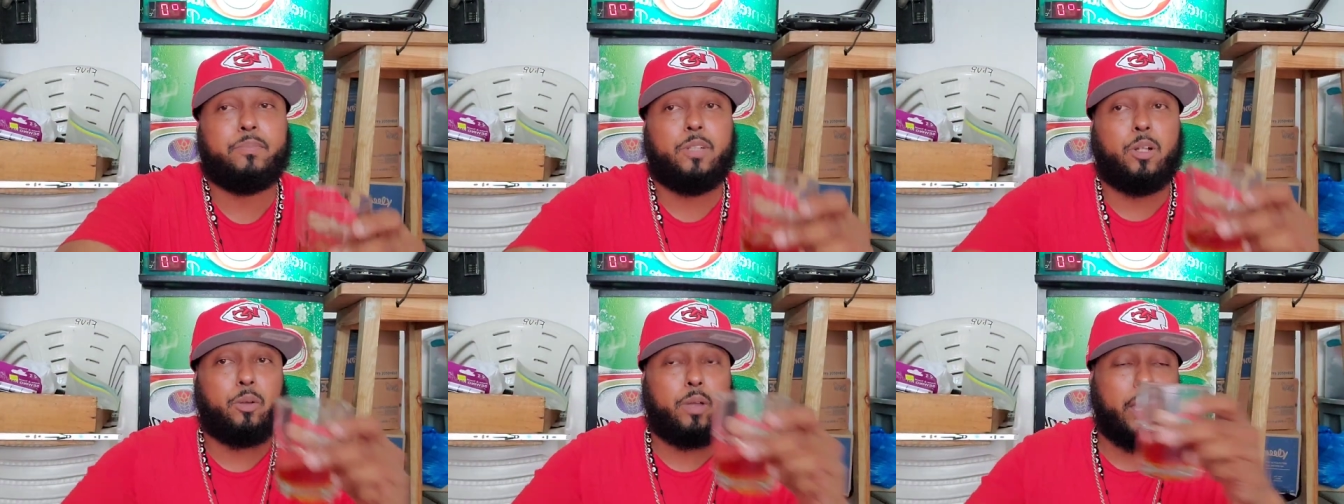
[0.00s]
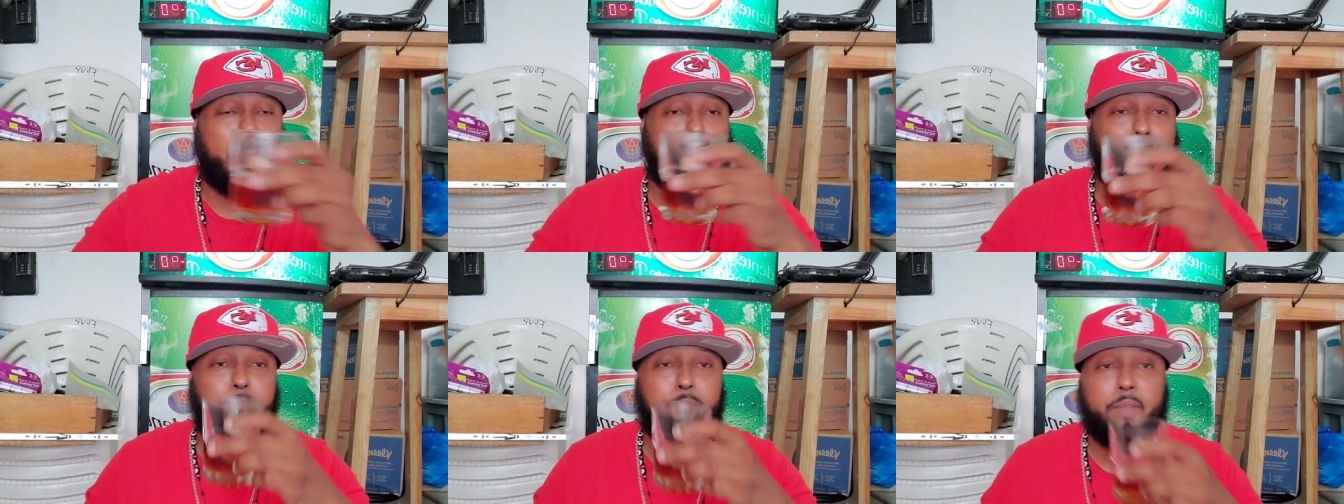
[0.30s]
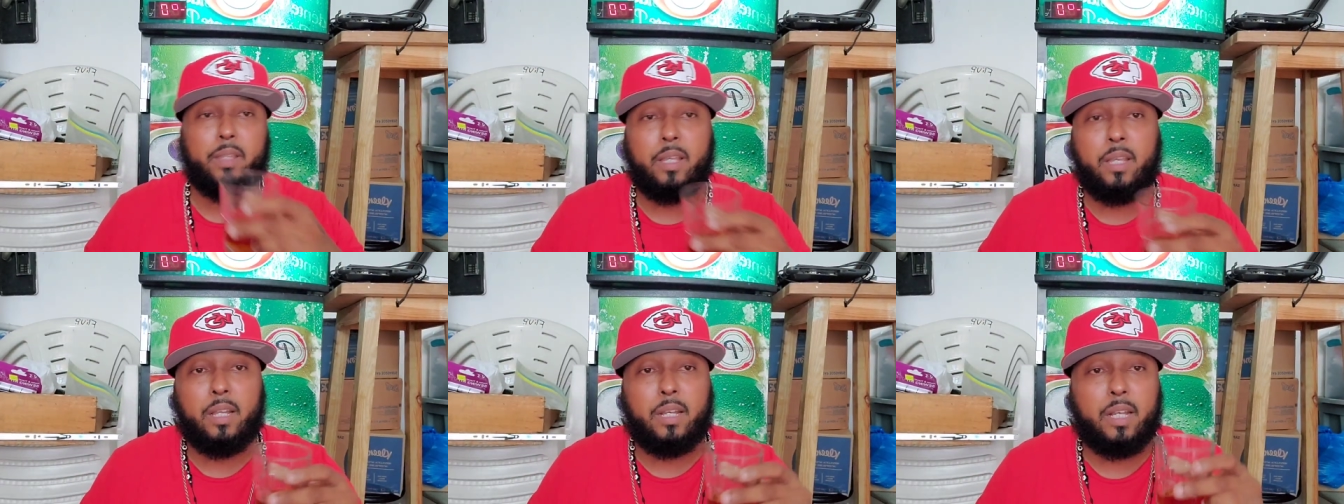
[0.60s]
Okay,
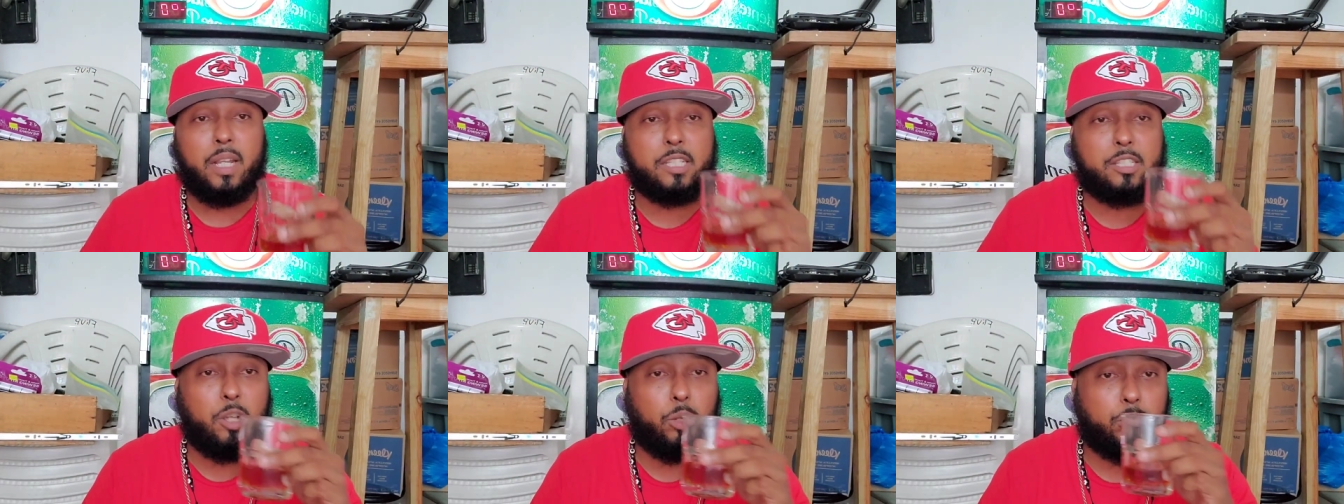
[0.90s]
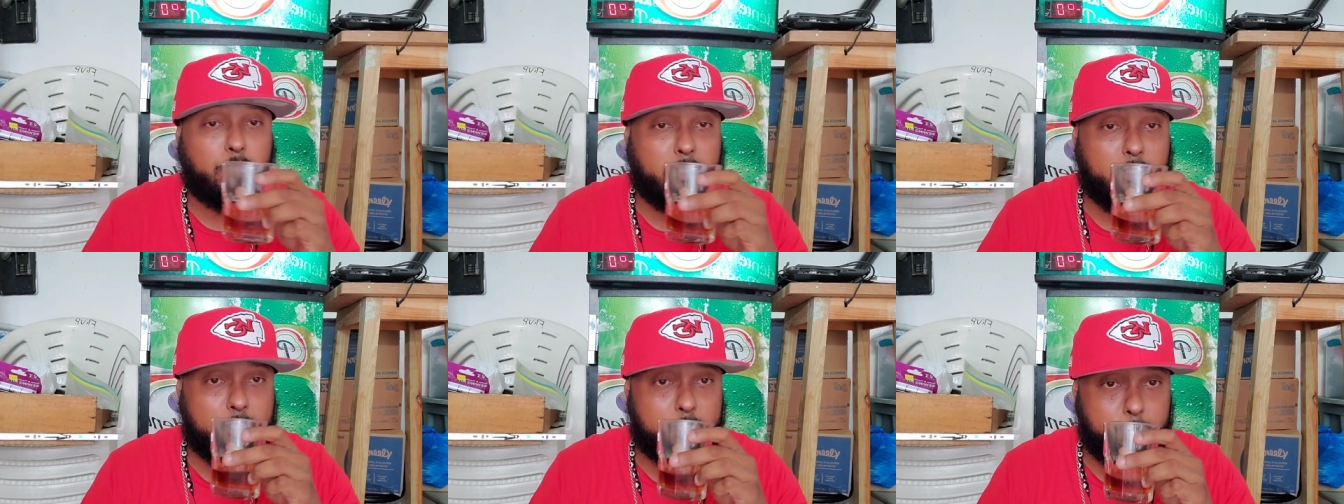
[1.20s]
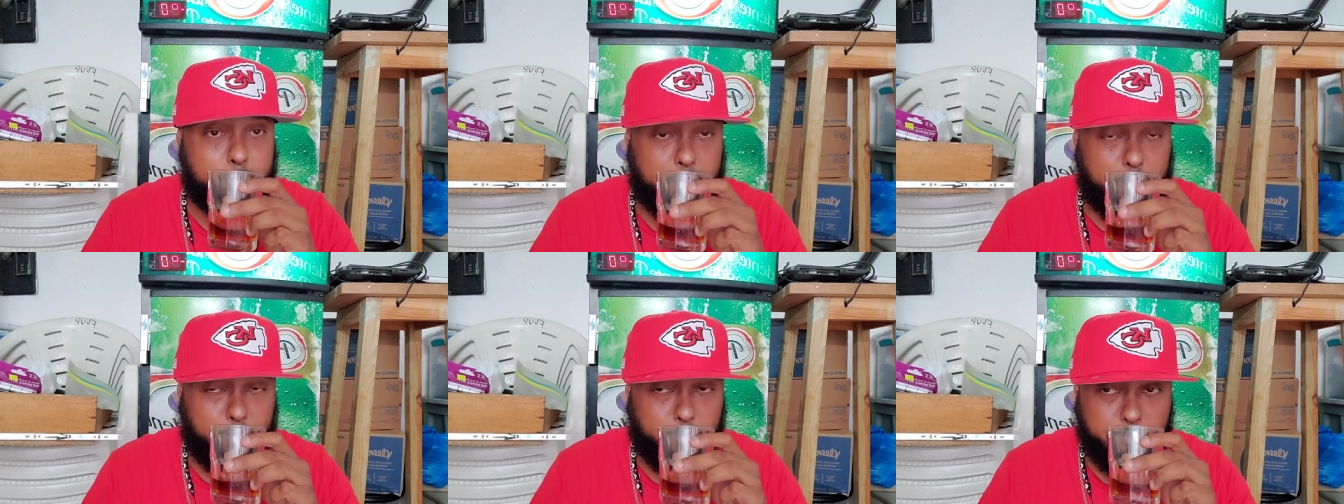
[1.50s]
let's go to the
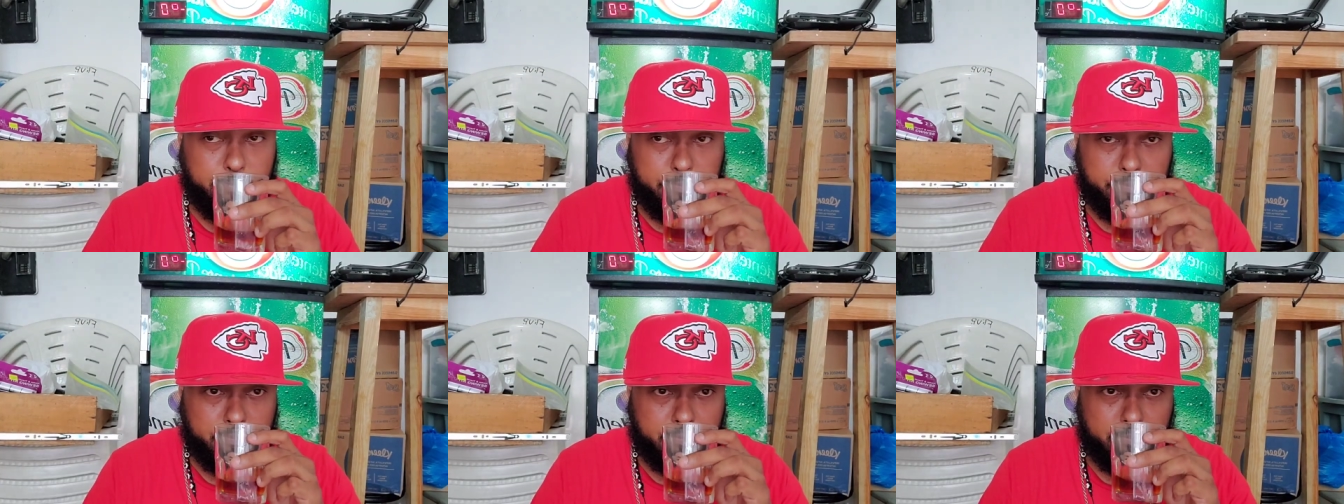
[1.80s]
smell.